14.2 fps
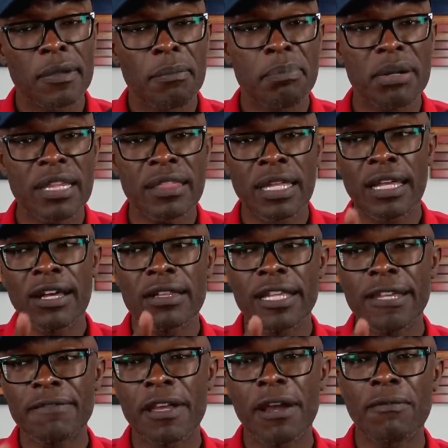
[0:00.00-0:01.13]
But I think I'll
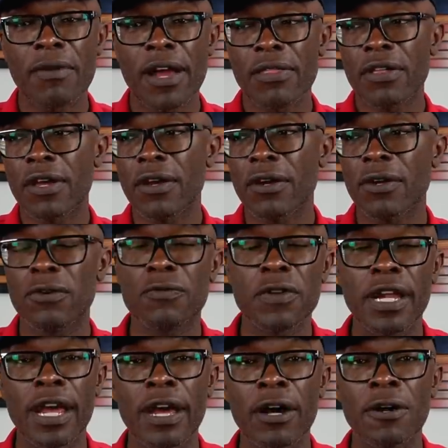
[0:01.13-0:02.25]
leave that right there for
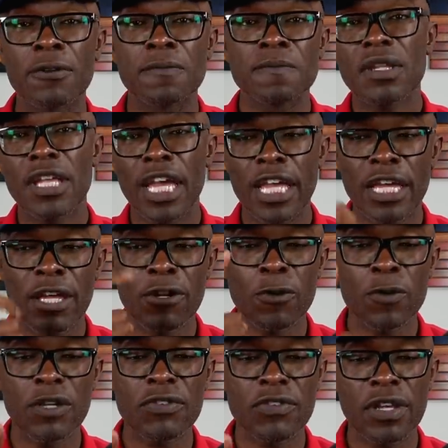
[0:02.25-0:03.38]
now. And
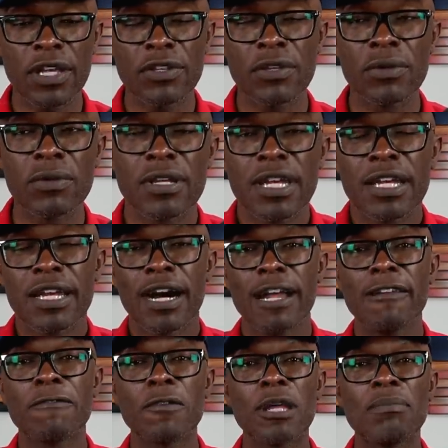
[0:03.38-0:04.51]
what say you? How do
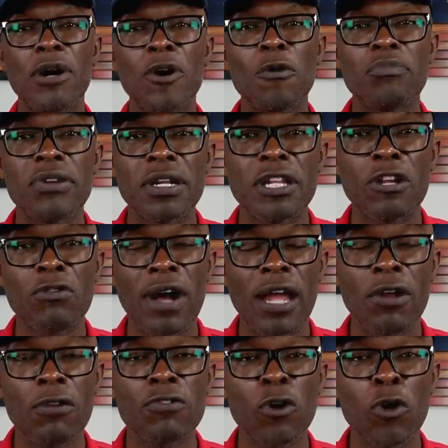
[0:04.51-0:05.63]
you feel about Brittany
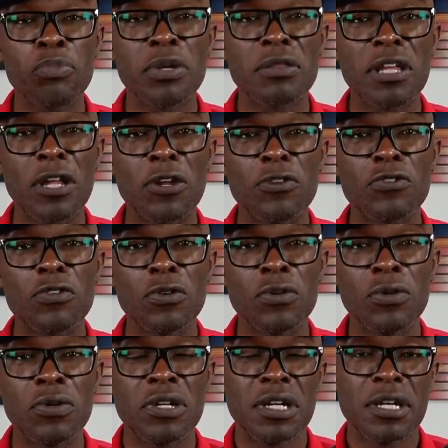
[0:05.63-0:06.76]
Griner's open letter
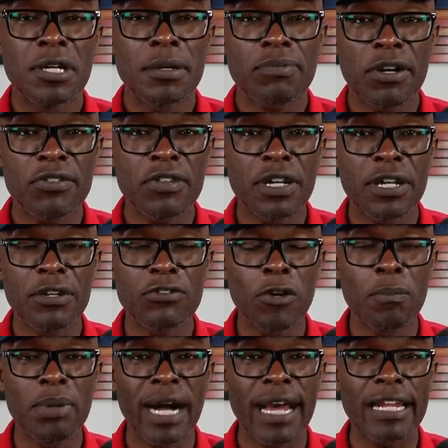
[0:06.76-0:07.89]
to President Joe
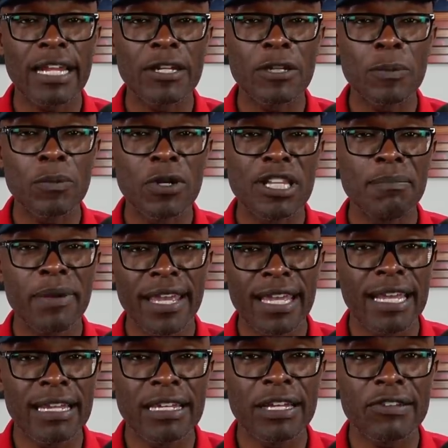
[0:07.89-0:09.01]
Biden? Will he pay
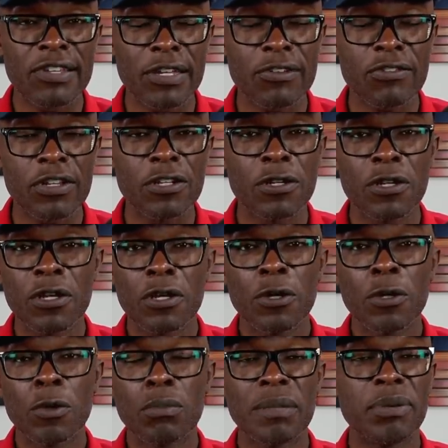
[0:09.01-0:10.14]
any attention?
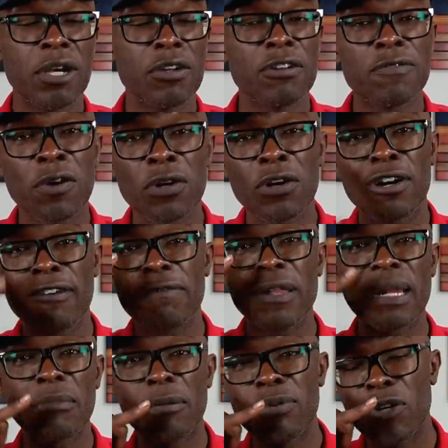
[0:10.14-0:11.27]
Will he pick up the phone and call
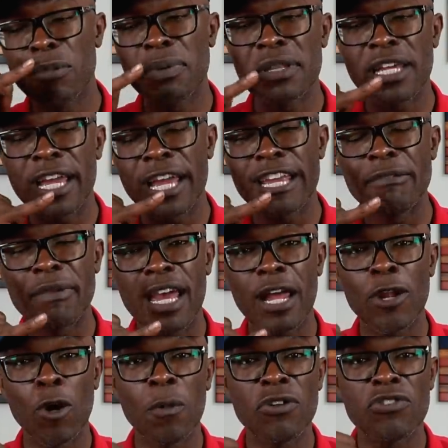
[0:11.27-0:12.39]
Vladimir Putin and be like, hey, man, I
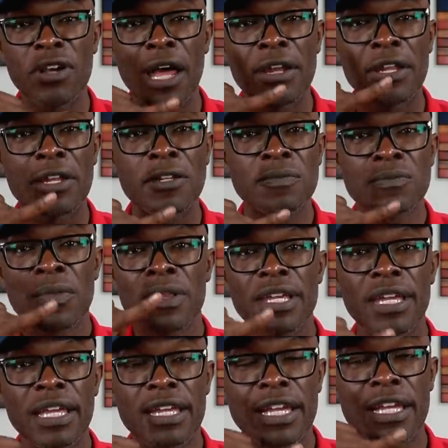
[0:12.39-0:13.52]
know we're trying to
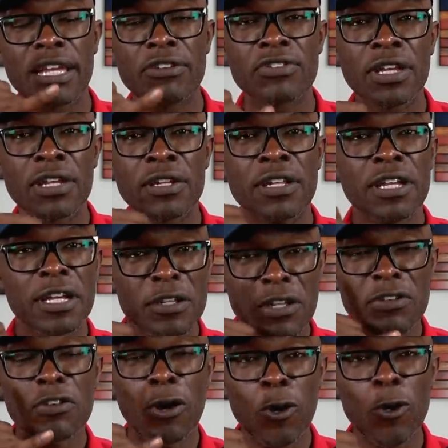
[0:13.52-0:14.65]
engage in
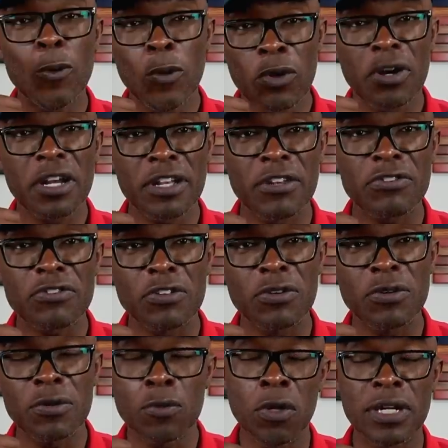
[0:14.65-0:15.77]
this cold war against
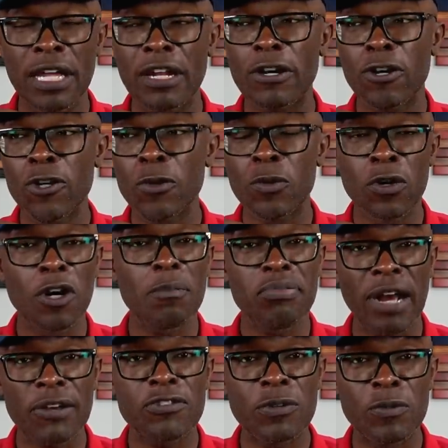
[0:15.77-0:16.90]
you. Well, not a cold war, a
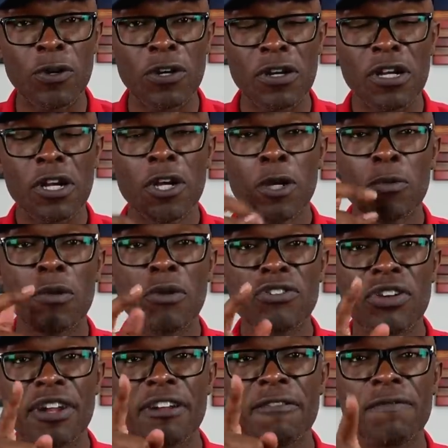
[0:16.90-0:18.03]
proxy war. We're
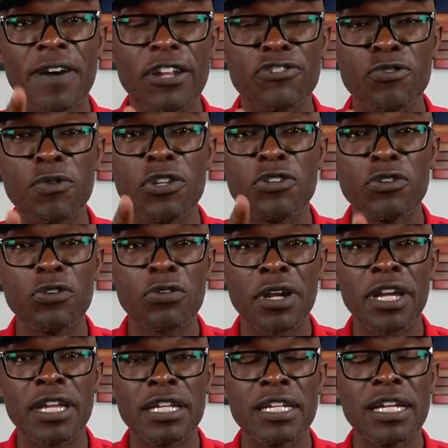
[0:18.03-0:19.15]
trying to fight you in
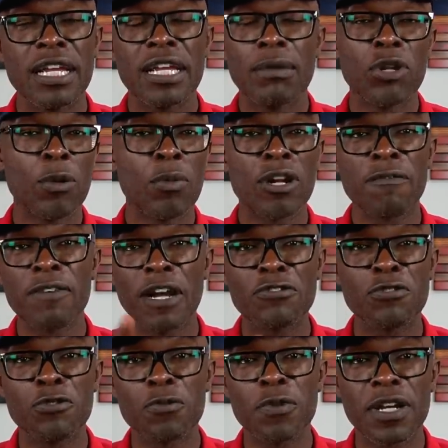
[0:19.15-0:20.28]
Ukraine. We don't want to fight
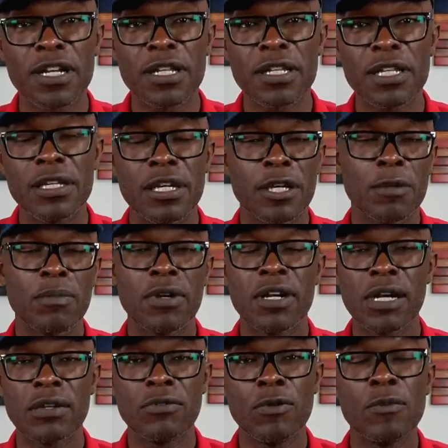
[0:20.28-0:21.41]
you directly. We're
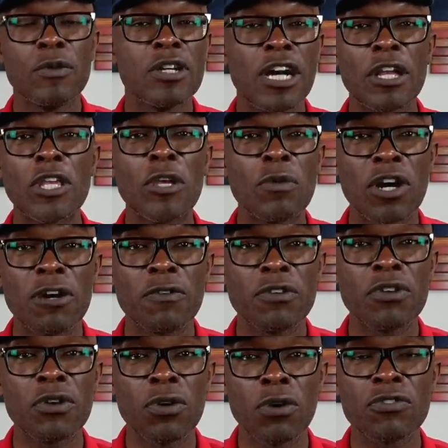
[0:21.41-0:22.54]
cutting you off on
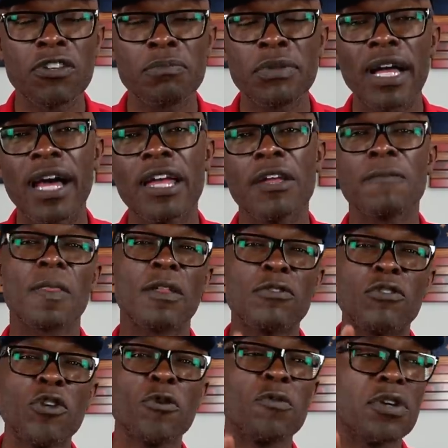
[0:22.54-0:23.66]
your oil supply.
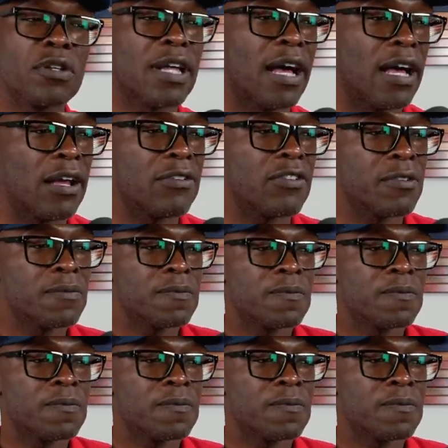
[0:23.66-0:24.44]
Do you realize